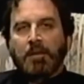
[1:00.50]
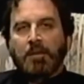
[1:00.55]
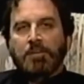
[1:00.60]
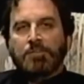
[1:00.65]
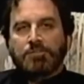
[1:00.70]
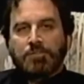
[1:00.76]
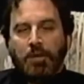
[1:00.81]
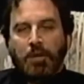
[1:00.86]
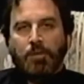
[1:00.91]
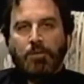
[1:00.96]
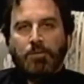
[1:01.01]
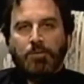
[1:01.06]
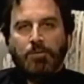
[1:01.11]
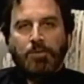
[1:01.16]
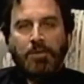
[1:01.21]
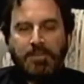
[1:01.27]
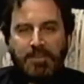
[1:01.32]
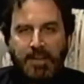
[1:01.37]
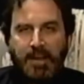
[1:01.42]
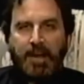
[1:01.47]
So
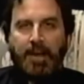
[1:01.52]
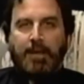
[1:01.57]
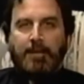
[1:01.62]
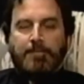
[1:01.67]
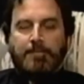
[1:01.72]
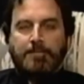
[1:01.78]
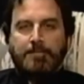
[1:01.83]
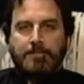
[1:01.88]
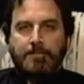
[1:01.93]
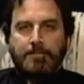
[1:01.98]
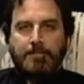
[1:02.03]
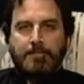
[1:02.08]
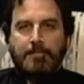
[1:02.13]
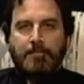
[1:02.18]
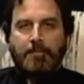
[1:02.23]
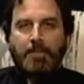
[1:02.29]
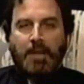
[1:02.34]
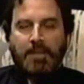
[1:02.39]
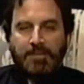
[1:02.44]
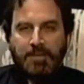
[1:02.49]
with that,
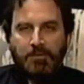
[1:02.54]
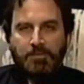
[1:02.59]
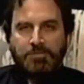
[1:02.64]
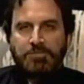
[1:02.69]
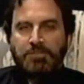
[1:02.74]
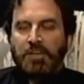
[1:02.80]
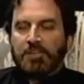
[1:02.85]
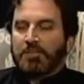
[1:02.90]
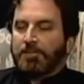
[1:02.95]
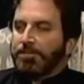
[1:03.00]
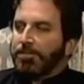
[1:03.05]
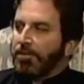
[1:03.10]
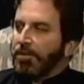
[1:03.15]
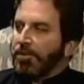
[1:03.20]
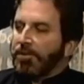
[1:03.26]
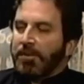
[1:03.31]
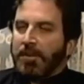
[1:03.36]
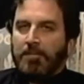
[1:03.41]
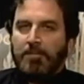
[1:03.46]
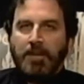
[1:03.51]
I think we'll start the
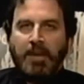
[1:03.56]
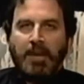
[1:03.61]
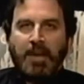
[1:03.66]
program by